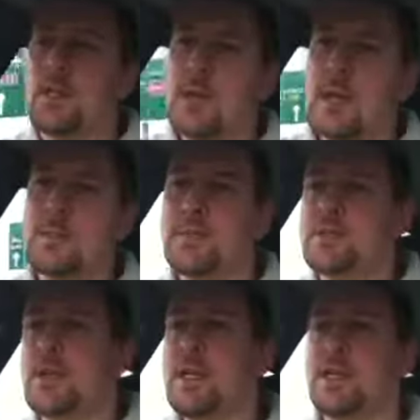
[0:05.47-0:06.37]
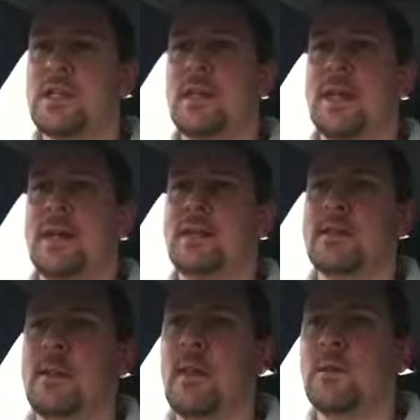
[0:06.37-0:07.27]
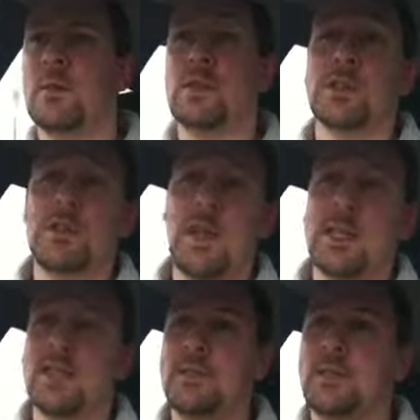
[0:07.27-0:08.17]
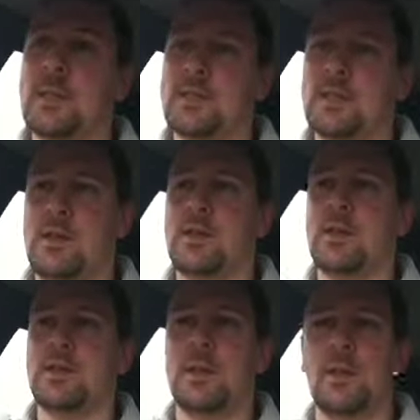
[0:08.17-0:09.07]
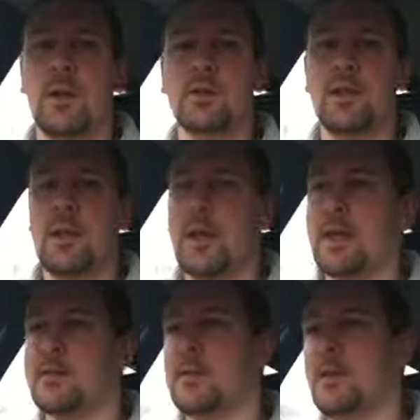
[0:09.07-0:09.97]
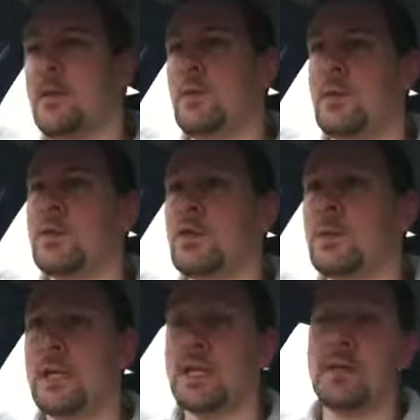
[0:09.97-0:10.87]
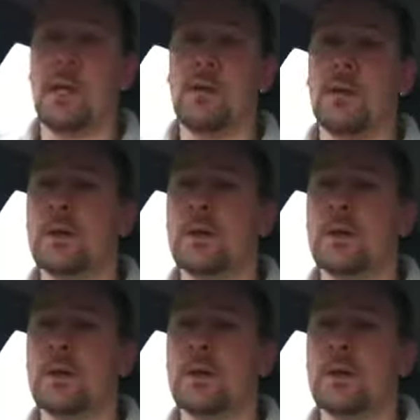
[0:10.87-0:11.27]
Online persuasion is a lot more restricted because you can't do a lot of the things that you would normally do.